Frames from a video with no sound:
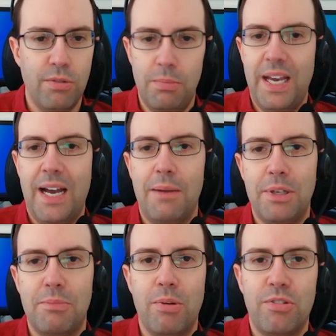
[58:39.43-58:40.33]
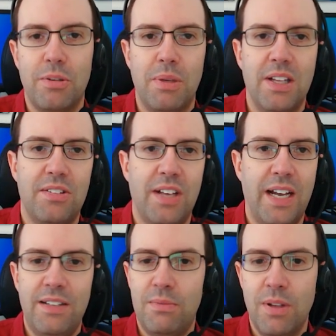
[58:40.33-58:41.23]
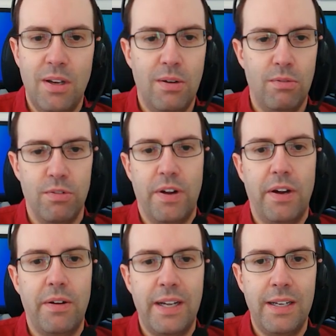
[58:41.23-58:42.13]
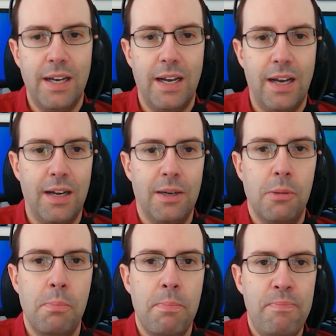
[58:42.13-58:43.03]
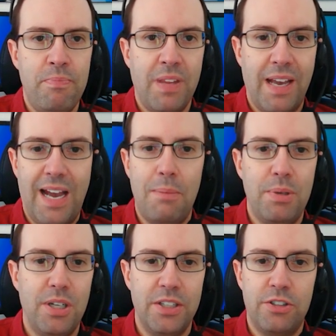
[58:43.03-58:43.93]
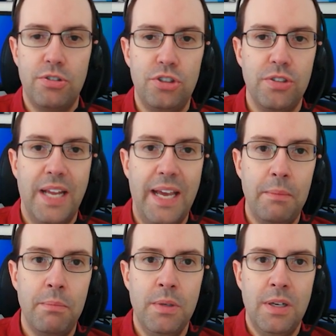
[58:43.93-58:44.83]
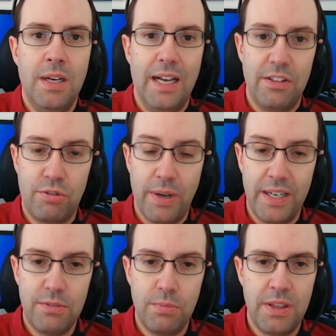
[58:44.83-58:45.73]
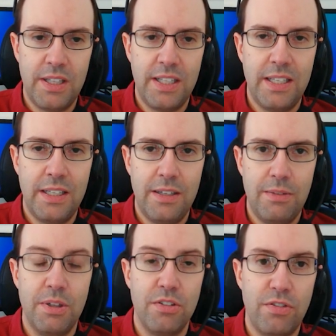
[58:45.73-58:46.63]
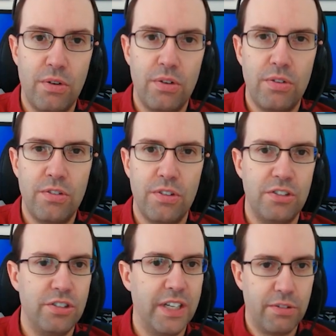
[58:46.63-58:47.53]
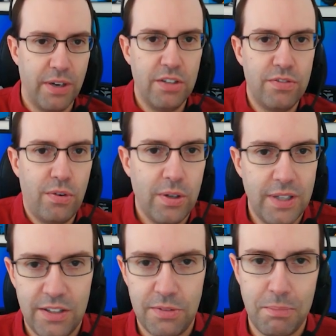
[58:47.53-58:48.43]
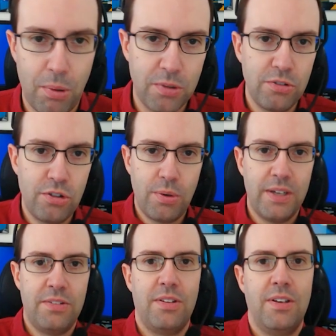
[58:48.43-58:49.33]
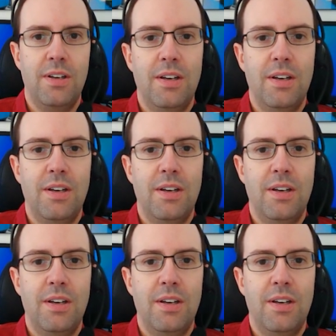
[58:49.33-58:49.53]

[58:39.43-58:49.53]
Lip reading: We'll be happy to post them on the site. We're very happy to include your name as credit with the photos so that you get credit for it. That's important to us.